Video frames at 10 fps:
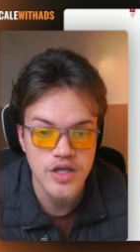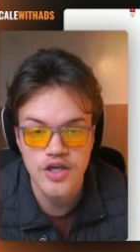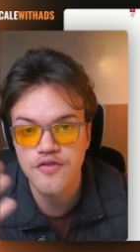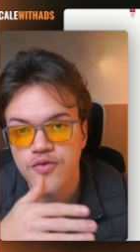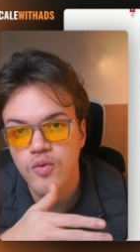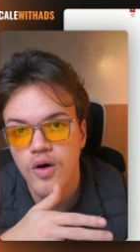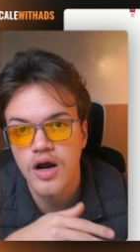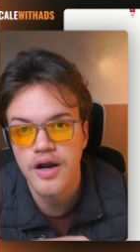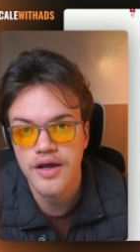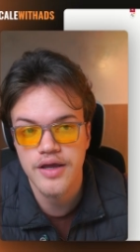If you
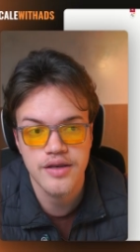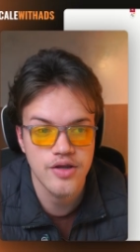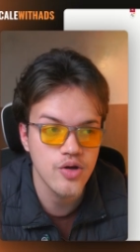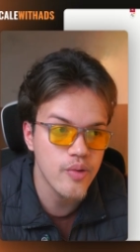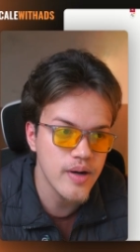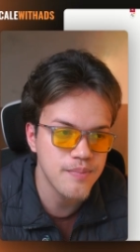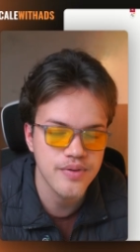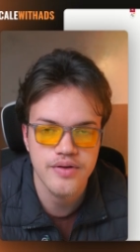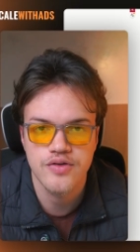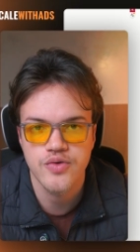are in
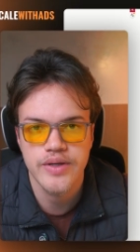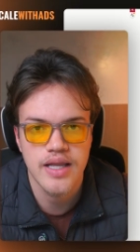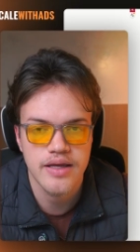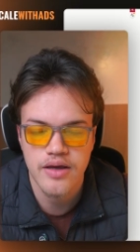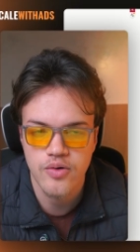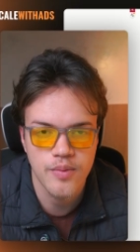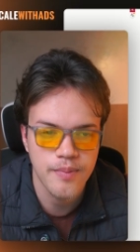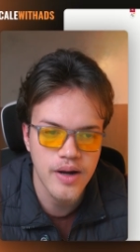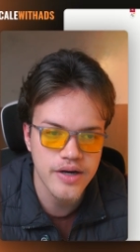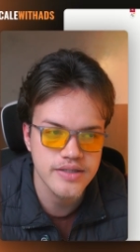Europe, you're doing like Europe
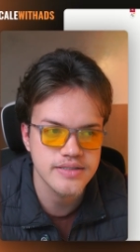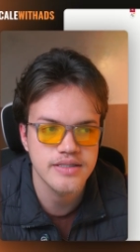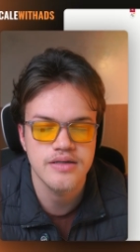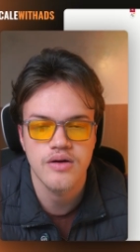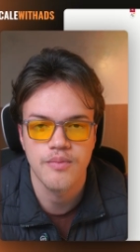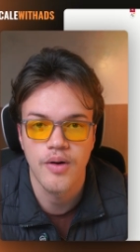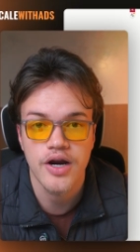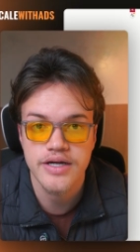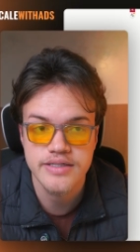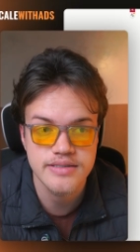
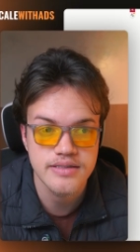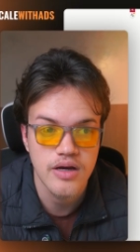markets,